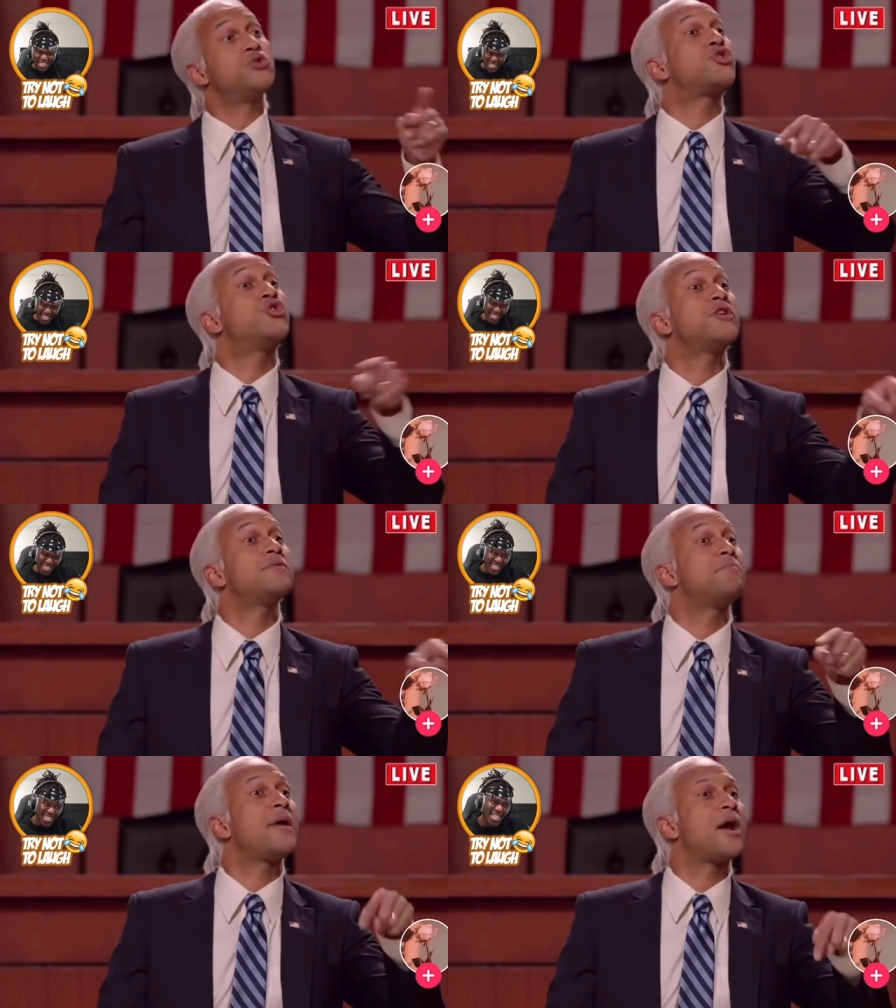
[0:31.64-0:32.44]
that you
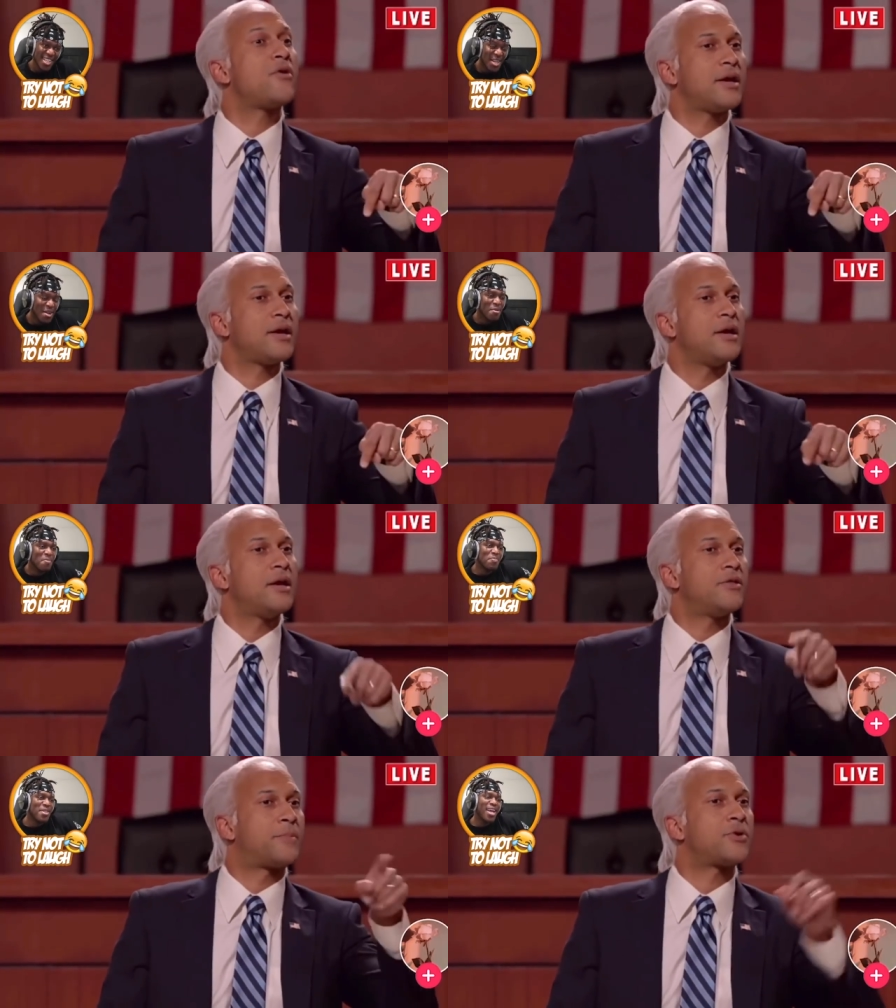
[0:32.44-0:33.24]
couldn't
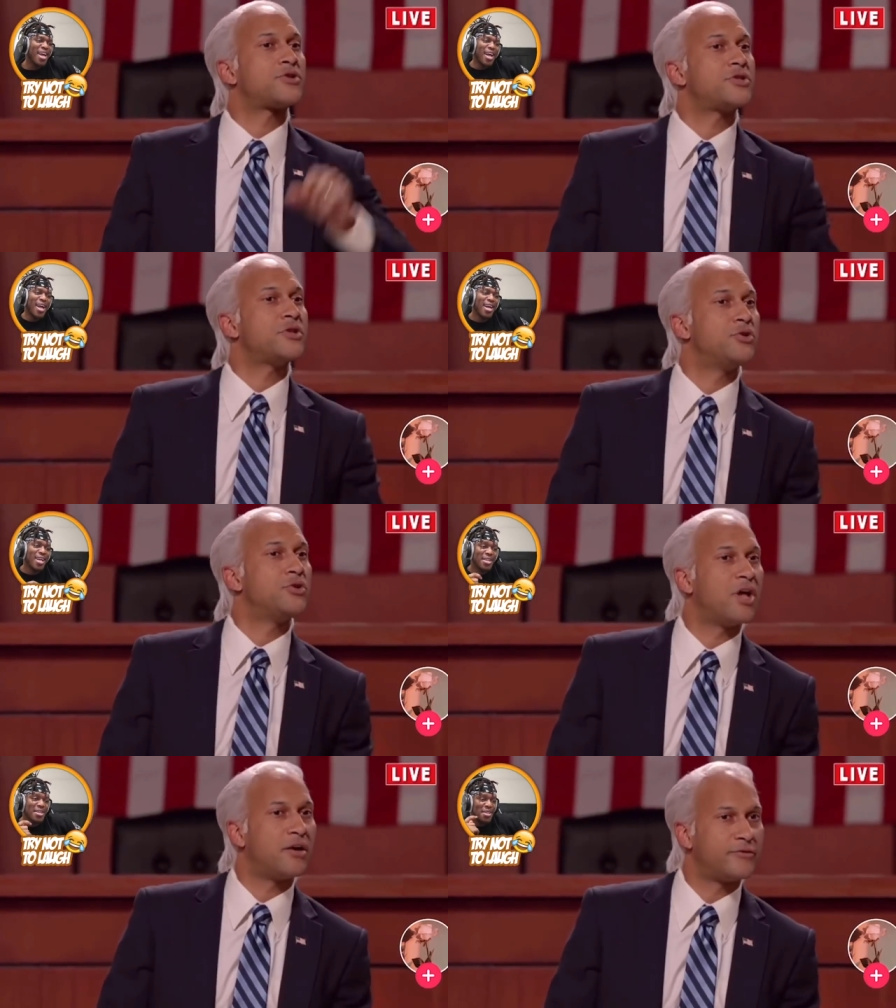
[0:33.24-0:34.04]
marry the
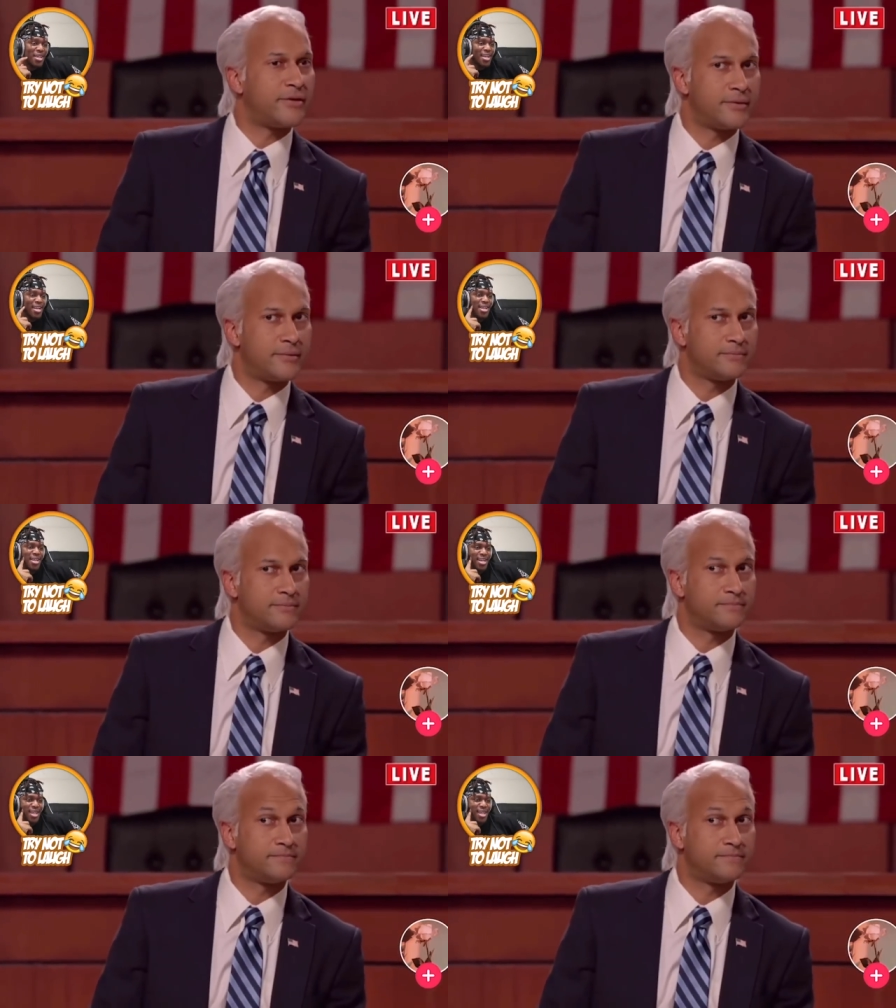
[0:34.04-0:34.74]
person that you loved?